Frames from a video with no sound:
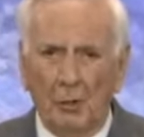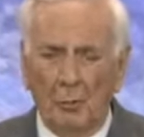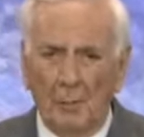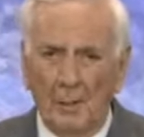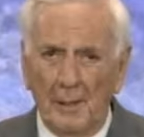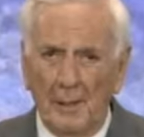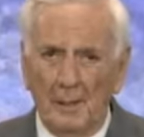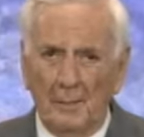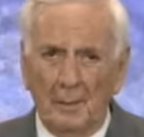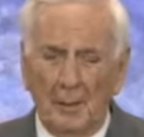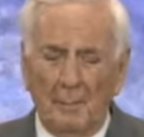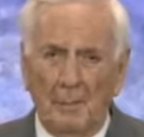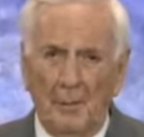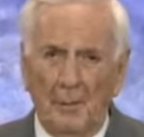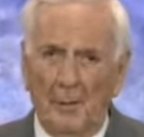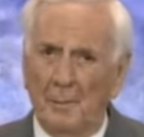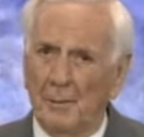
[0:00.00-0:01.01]
he told Peter
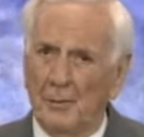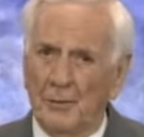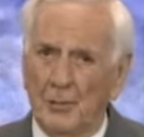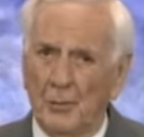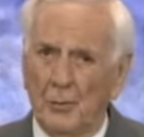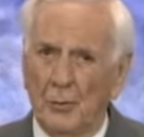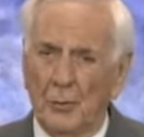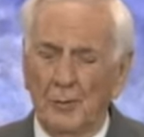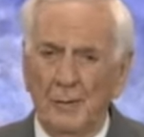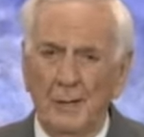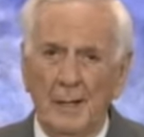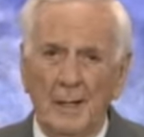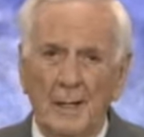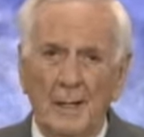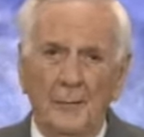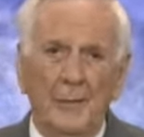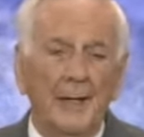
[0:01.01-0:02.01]
to put up his
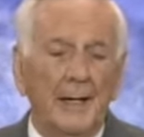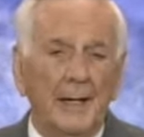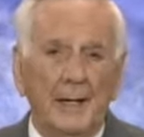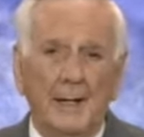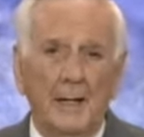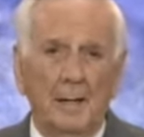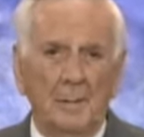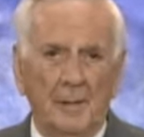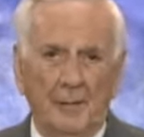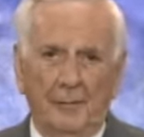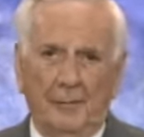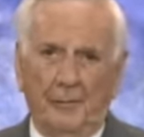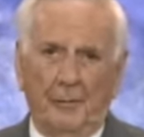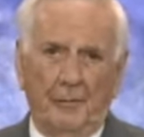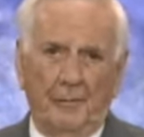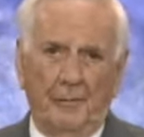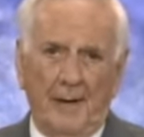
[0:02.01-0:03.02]
sword. We didn't come
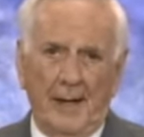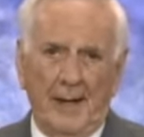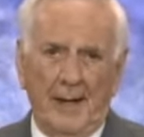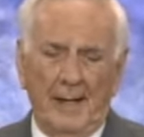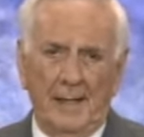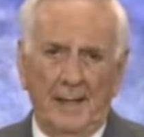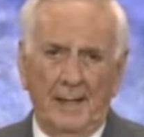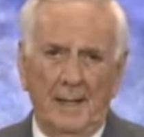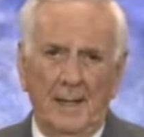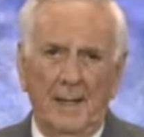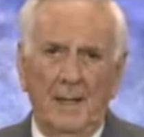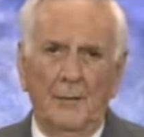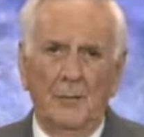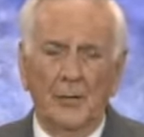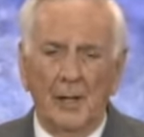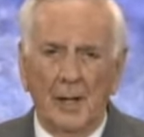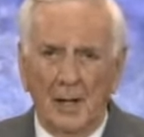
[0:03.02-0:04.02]
here for a fight.
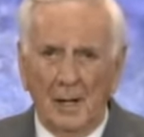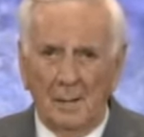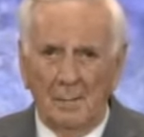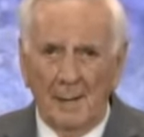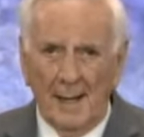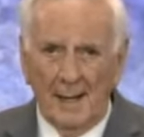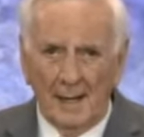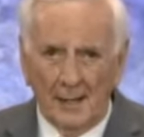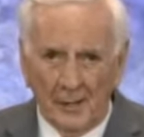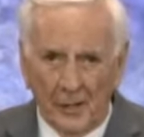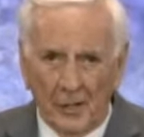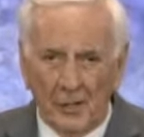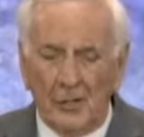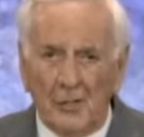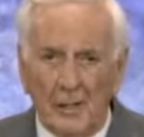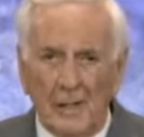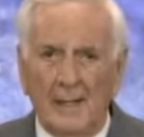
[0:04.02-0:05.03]
We're not about
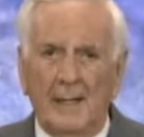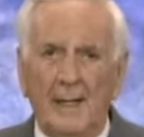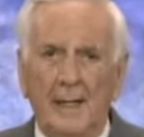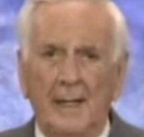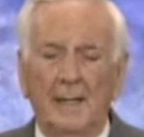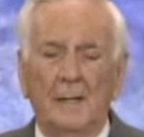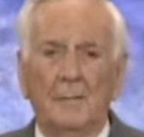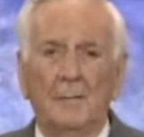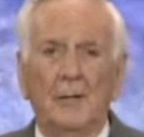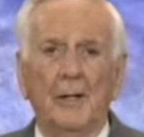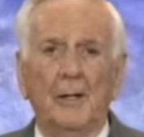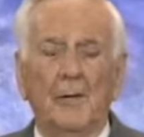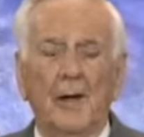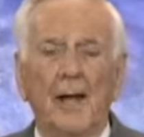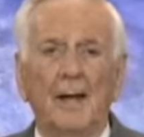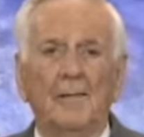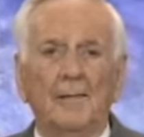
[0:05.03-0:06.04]
an earthly kingdom.
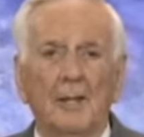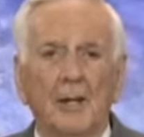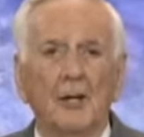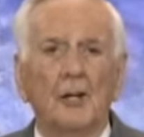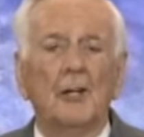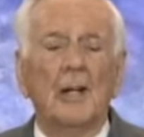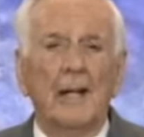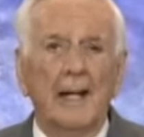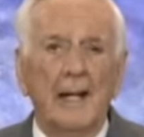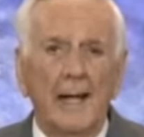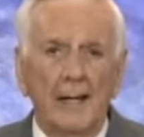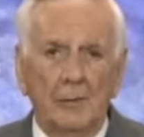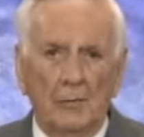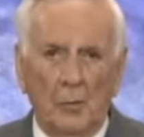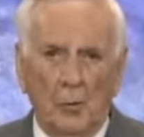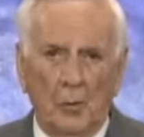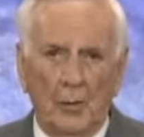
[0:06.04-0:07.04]
We don't have an earthly
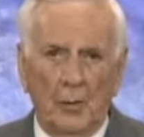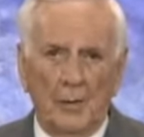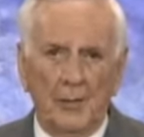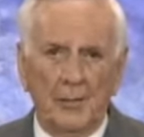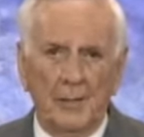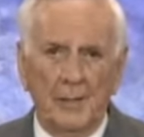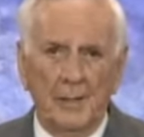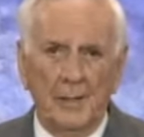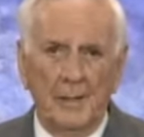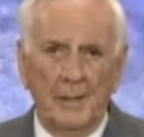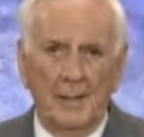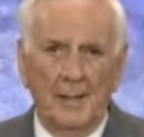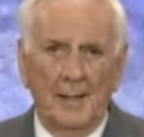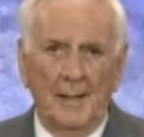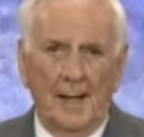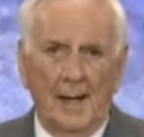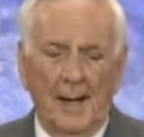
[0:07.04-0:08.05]
headquarters.
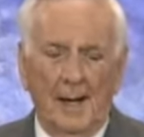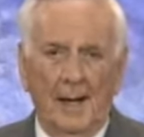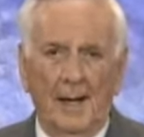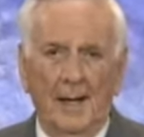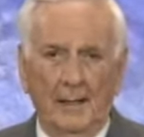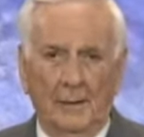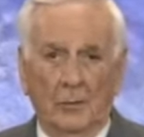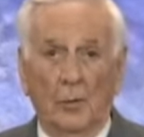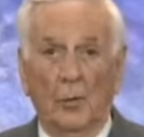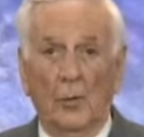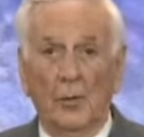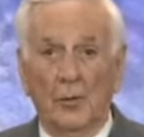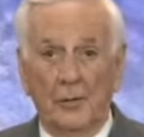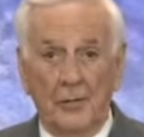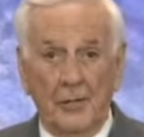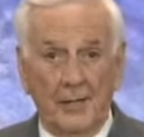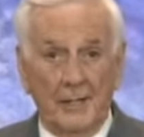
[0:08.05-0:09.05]
Our
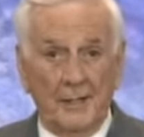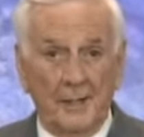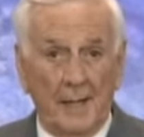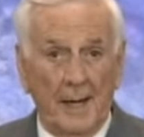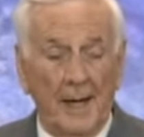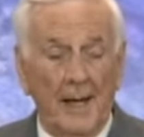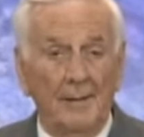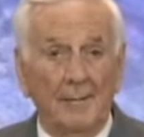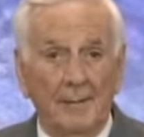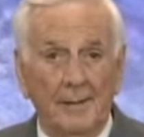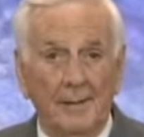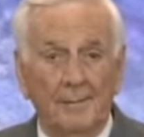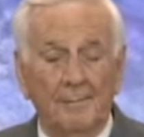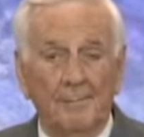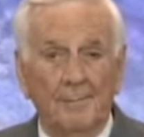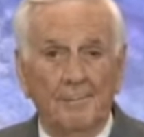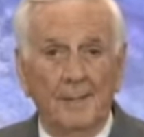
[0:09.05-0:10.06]
headquarters is in
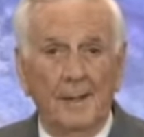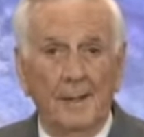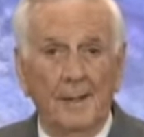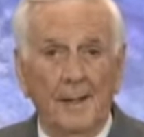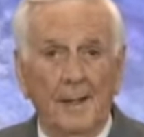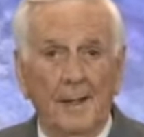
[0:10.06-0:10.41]
heaven,